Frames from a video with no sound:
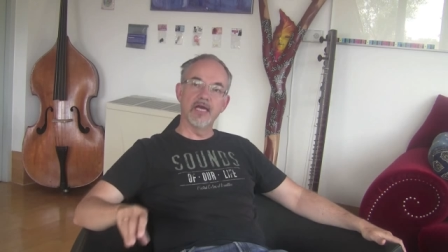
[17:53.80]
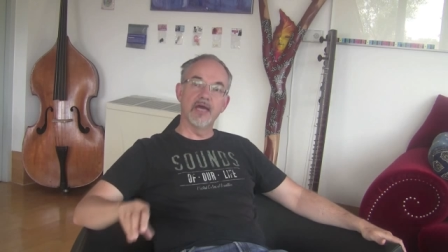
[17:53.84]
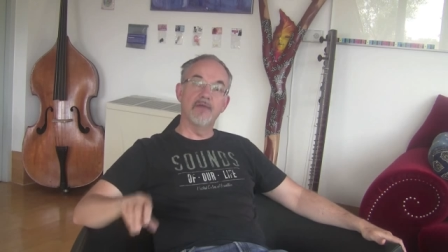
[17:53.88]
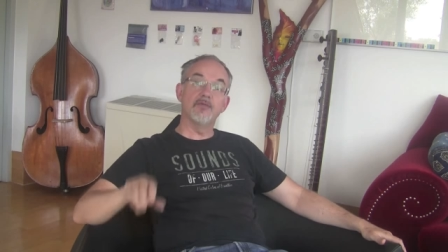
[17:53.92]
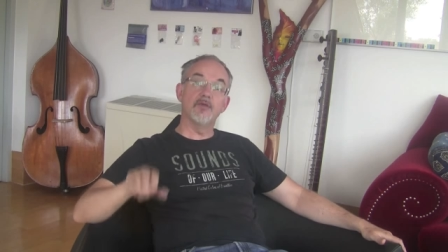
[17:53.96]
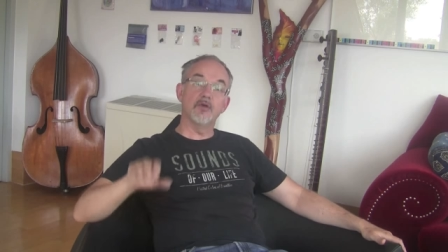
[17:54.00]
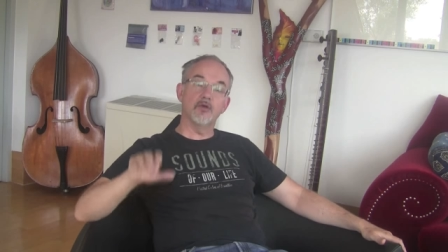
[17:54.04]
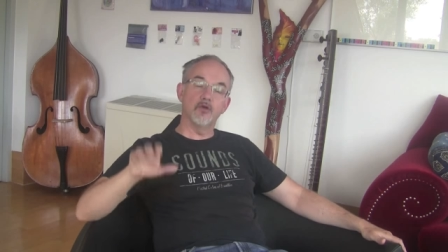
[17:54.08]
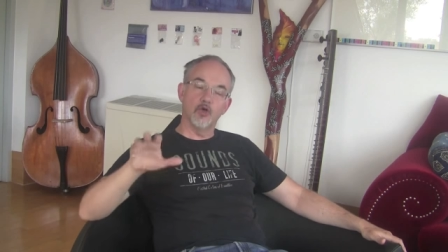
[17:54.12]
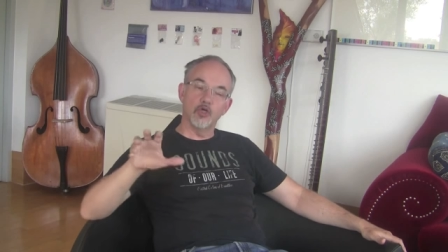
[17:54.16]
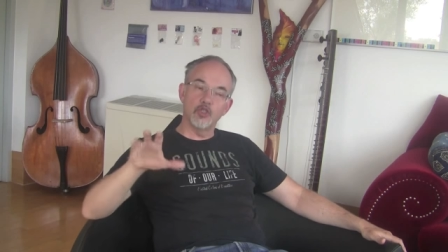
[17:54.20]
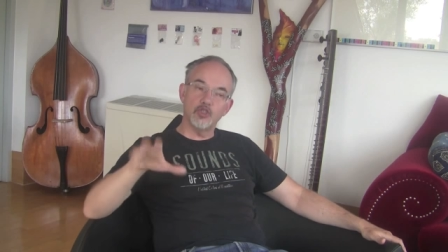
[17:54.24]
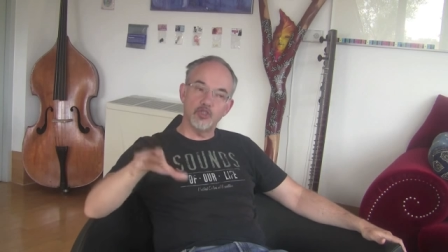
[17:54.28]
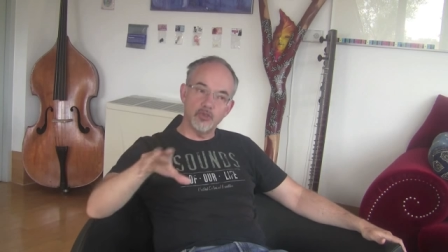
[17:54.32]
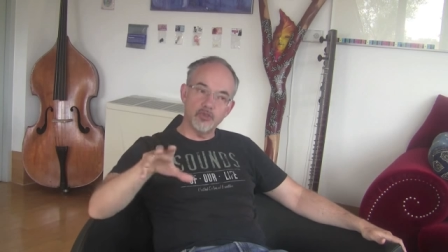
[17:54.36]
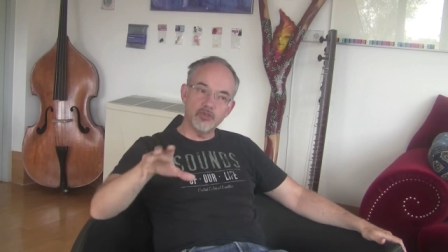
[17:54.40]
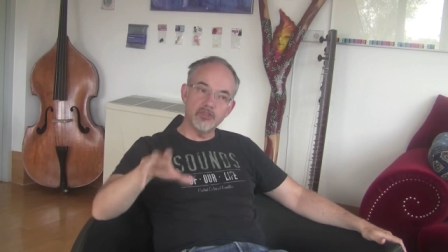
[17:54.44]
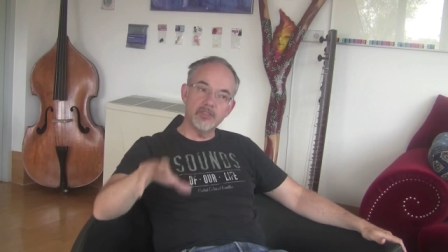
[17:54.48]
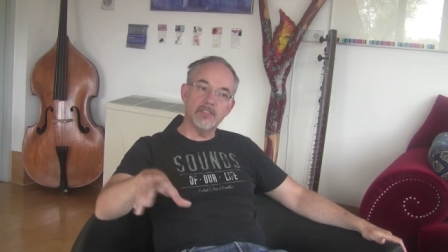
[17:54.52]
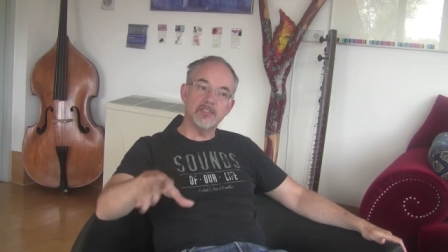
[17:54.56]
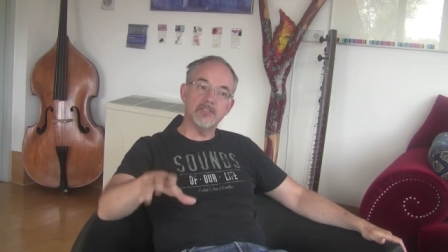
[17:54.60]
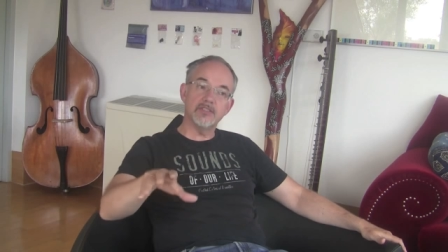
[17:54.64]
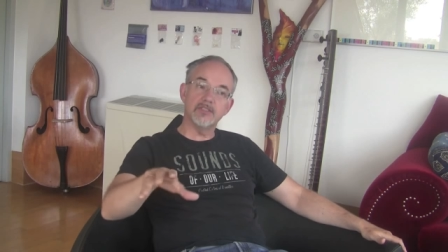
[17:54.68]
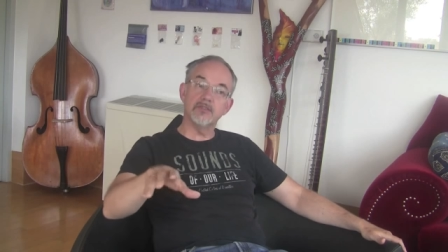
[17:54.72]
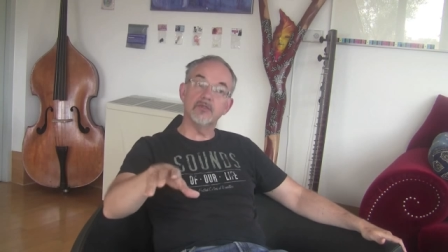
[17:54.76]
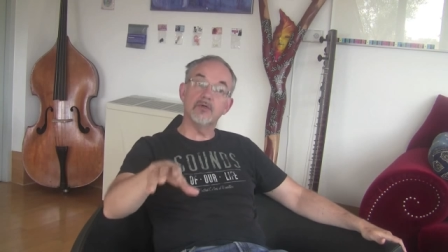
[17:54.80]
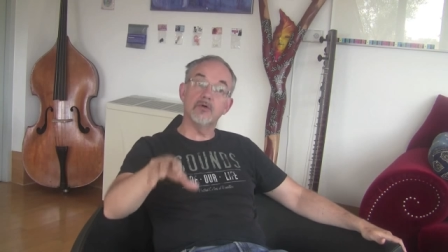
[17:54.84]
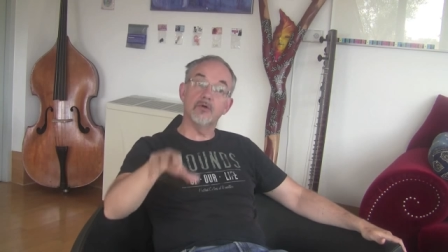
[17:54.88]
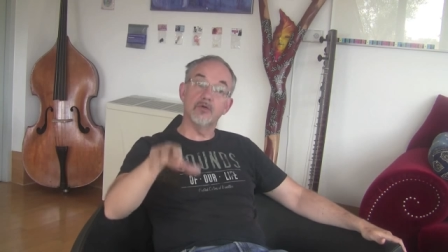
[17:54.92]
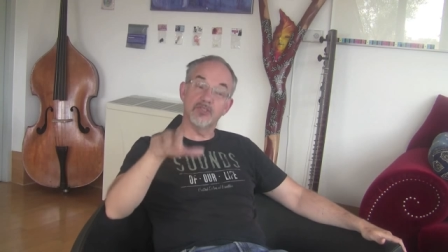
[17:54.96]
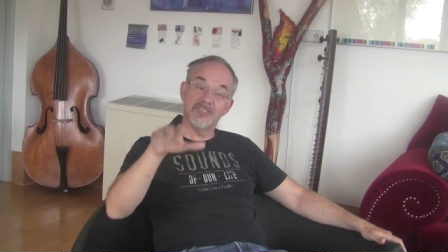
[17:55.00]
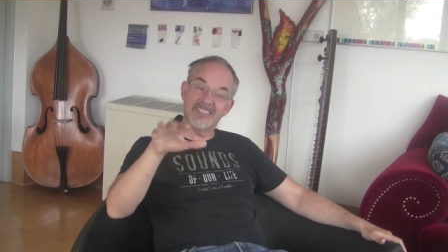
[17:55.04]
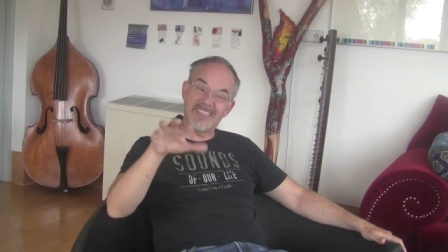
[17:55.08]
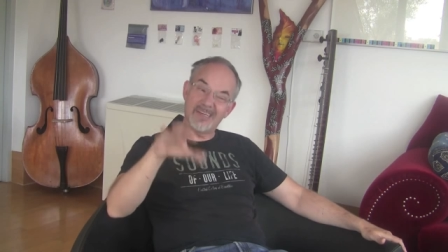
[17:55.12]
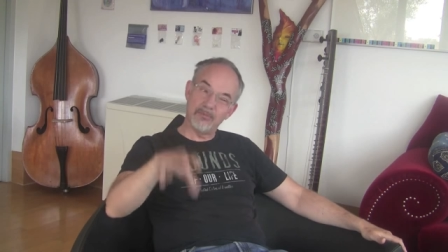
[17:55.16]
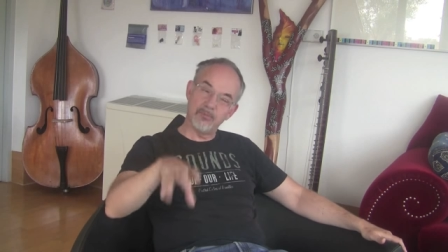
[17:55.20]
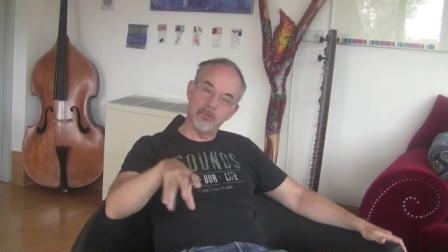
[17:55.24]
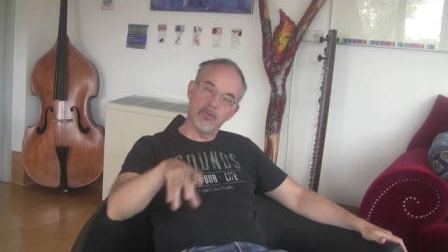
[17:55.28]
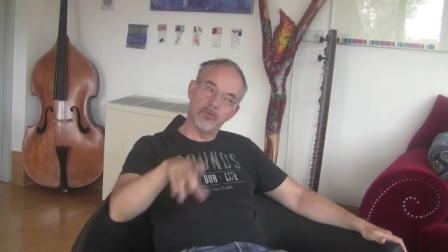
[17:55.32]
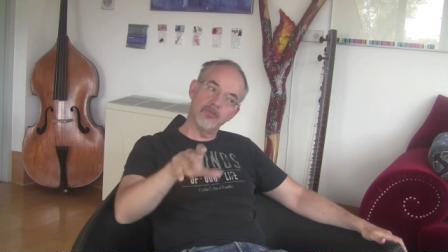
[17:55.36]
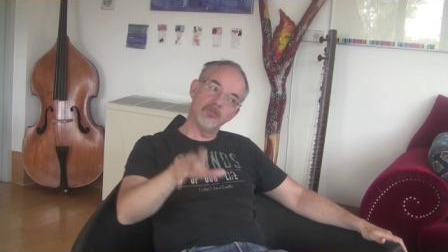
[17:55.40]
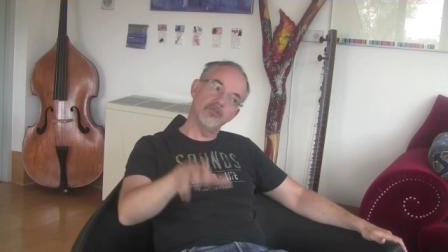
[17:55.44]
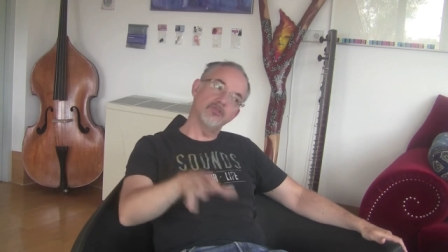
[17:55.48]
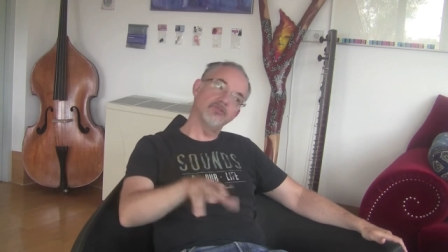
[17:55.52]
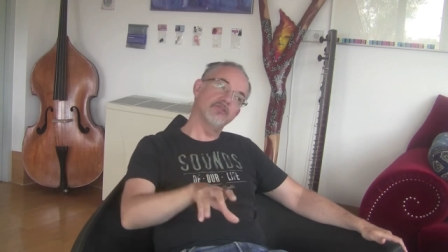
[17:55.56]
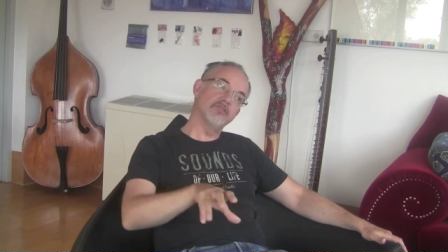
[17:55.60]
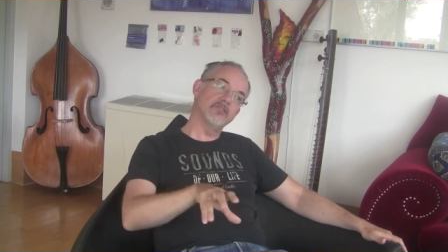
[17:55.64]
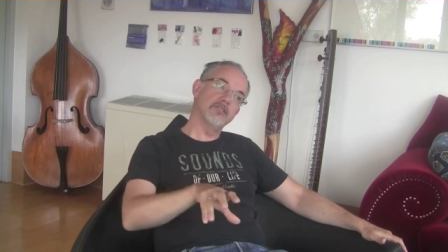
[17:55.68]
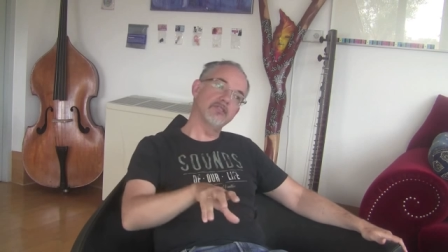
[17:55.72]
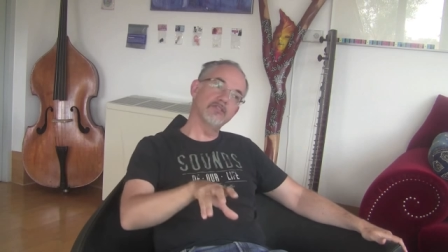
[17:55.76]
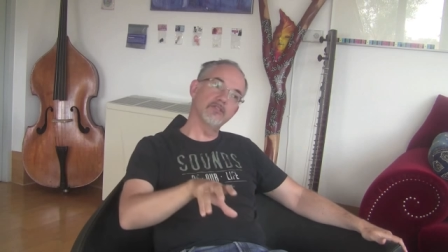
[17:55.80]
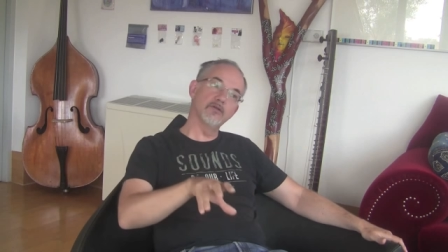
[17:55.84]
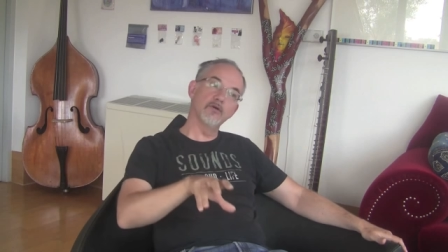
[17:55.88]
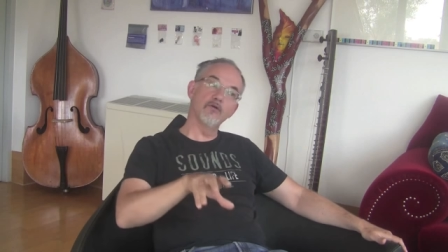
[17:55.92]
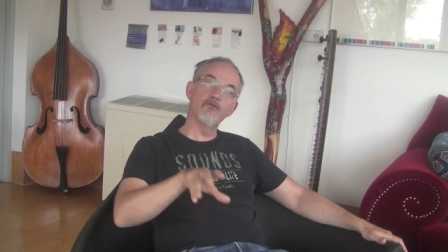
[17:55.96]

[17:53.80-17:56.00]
and the consciousness or subconsciousness